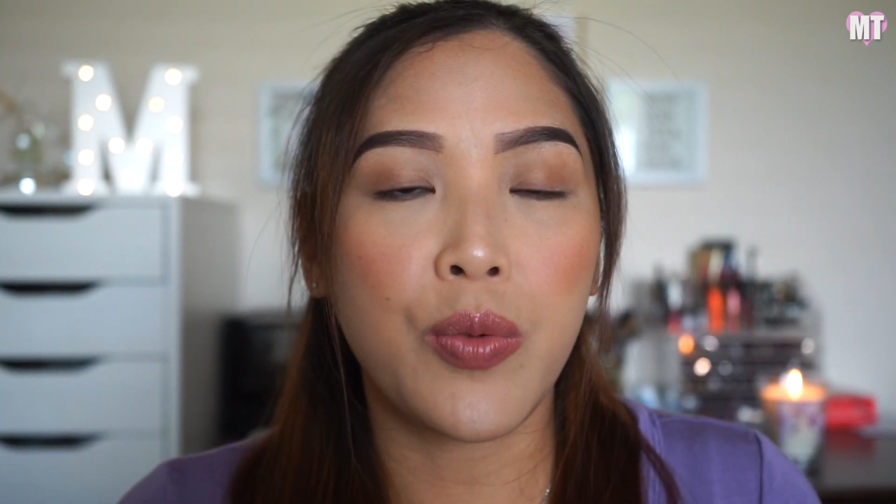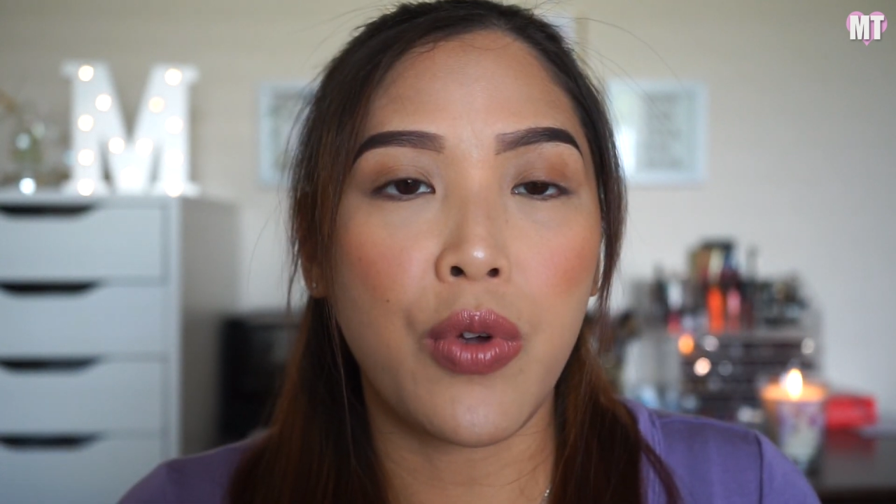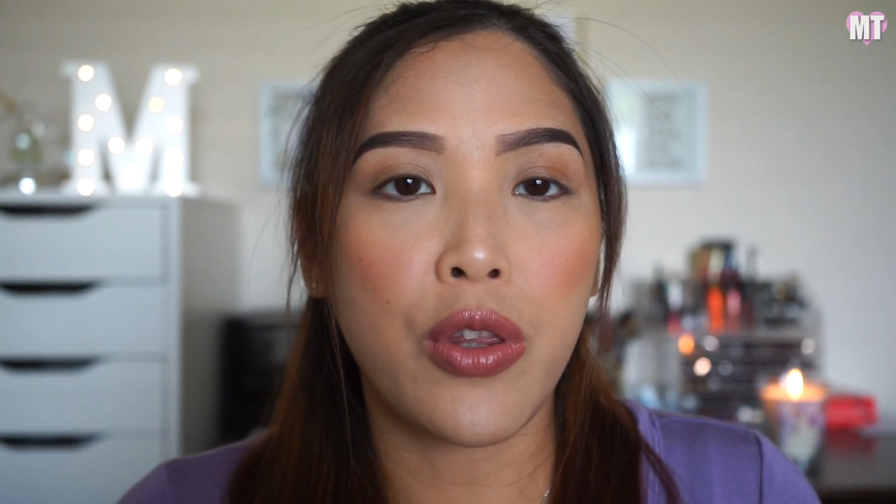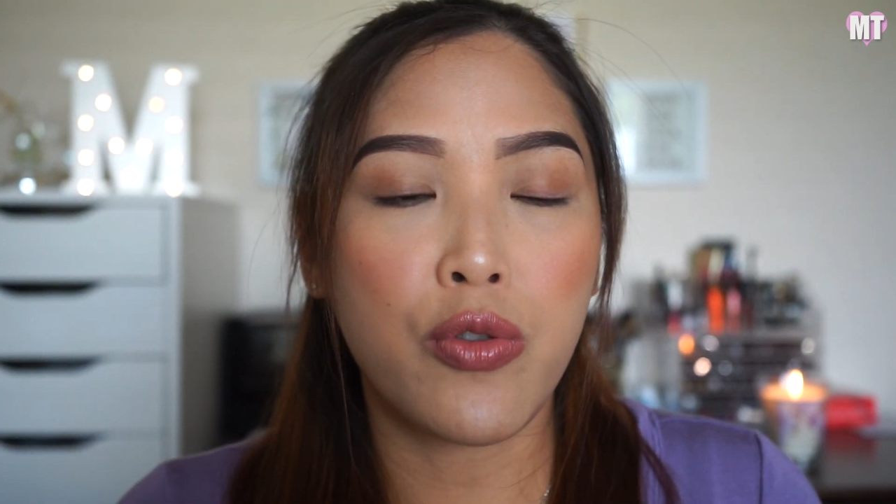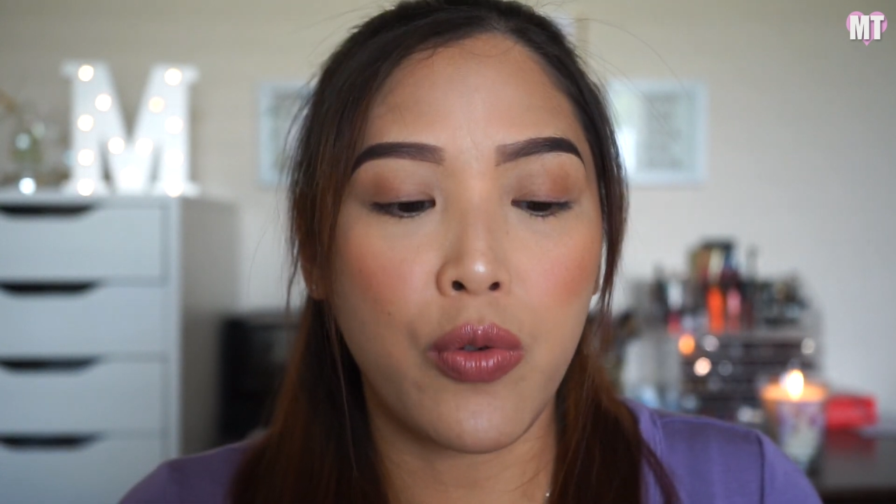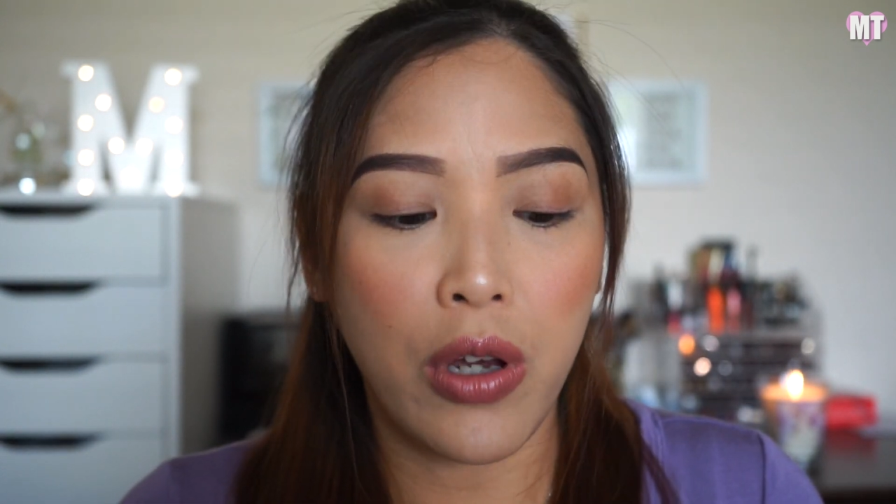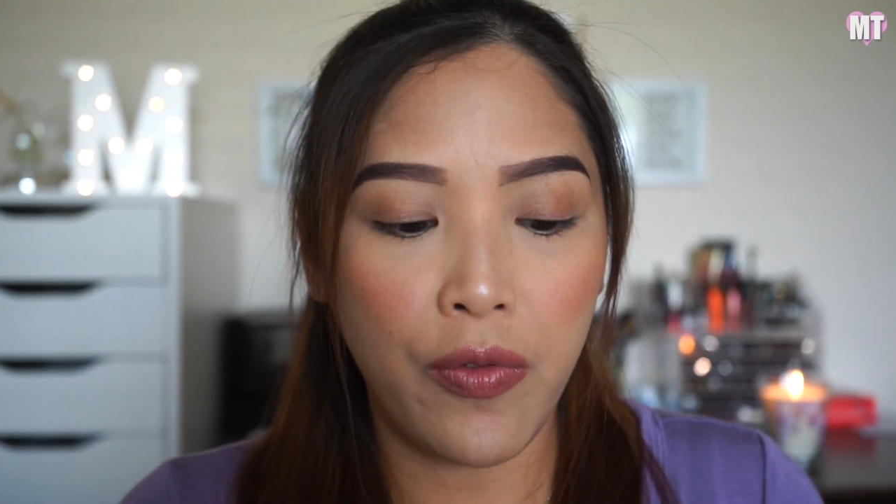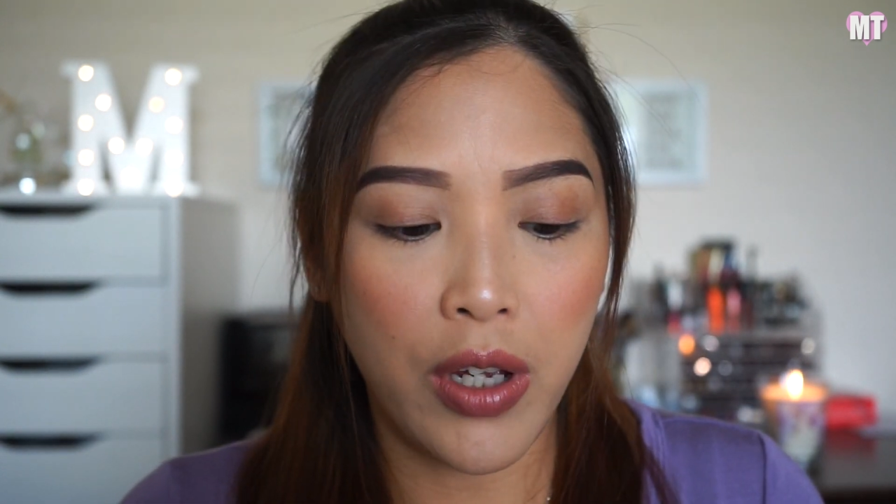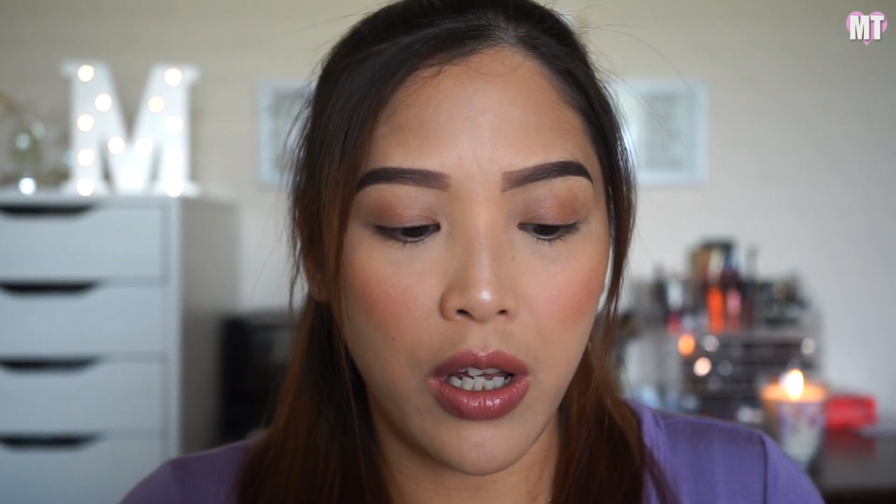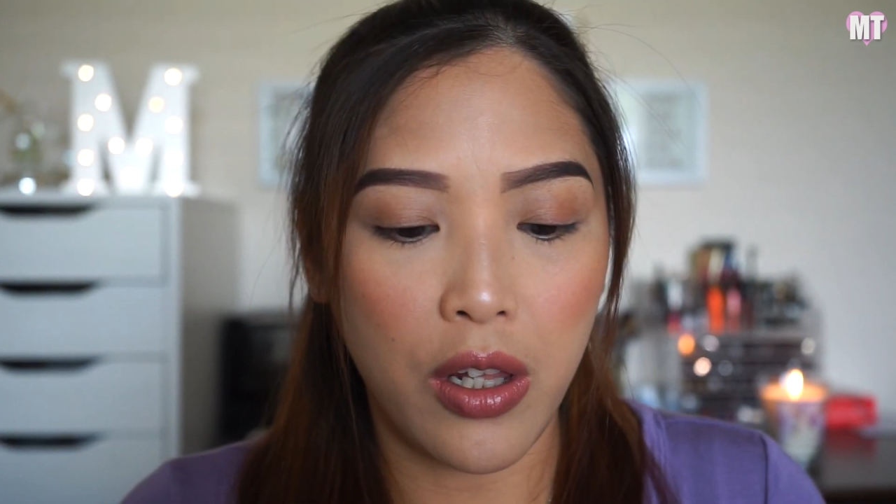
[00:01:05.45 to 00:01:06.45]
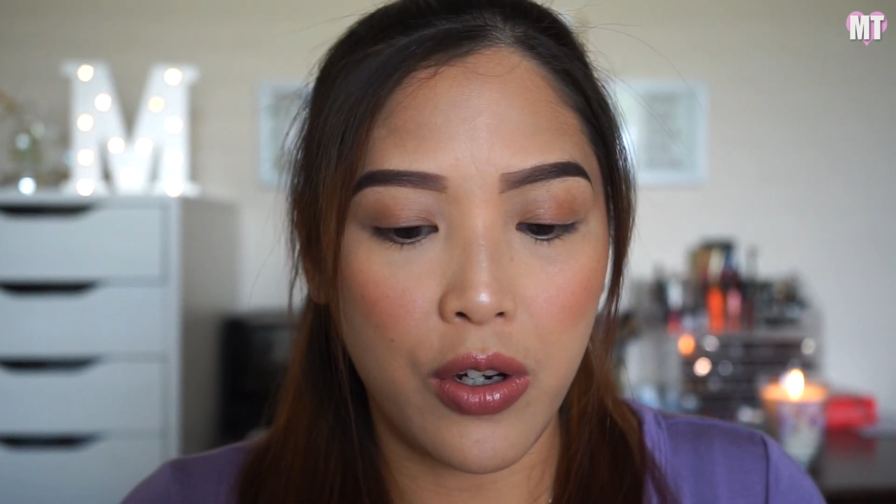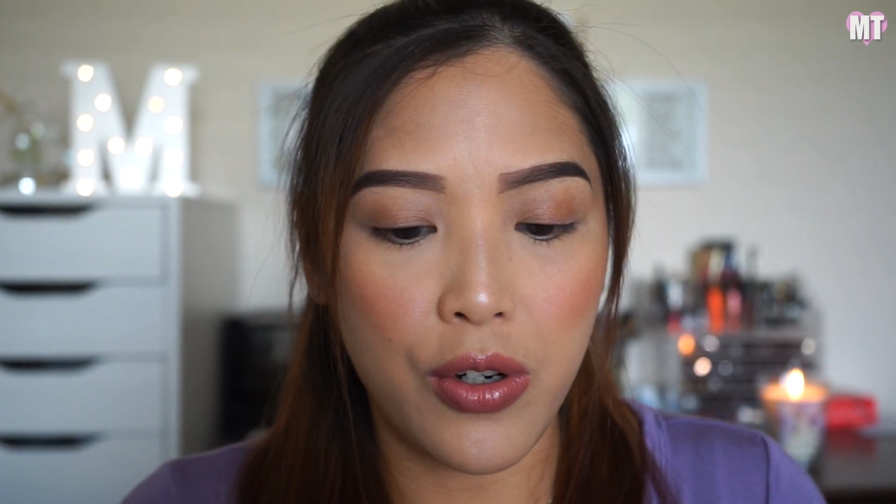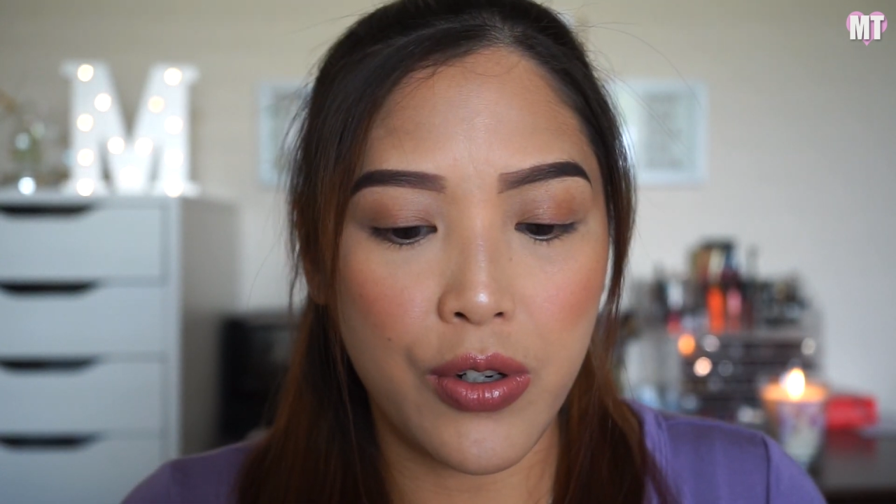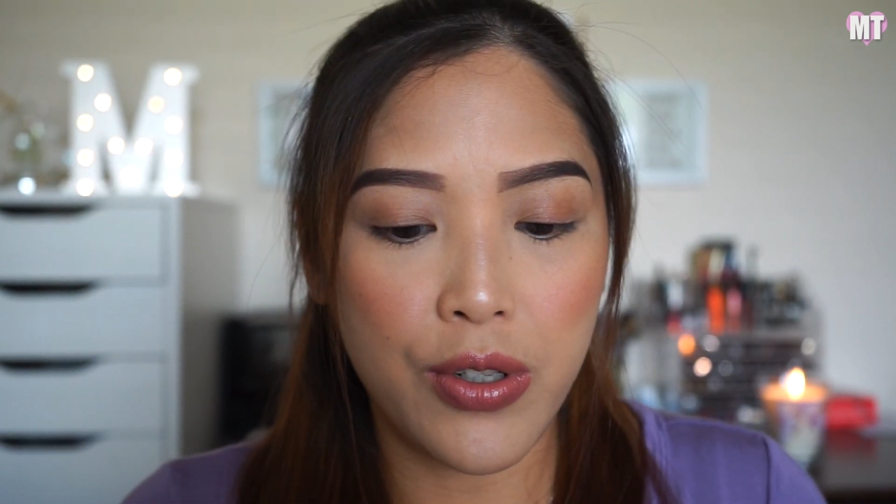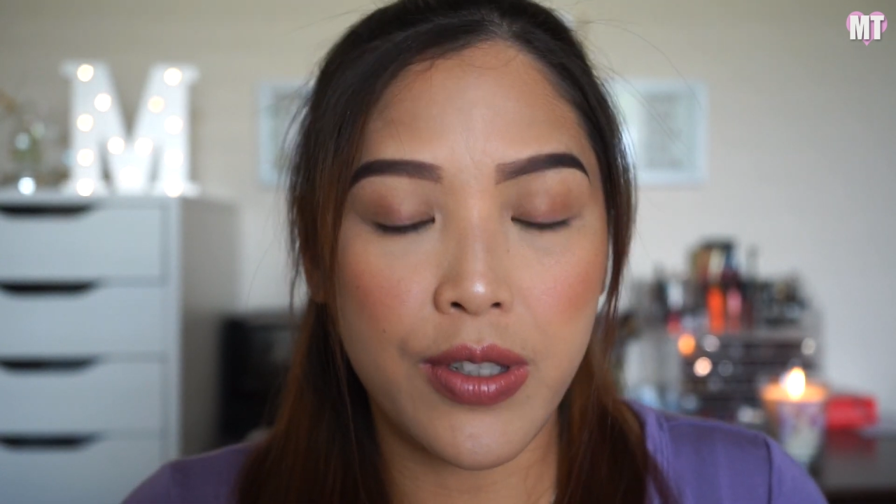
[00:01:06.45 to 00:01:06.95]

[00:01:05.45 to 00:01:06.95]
with 12 colors,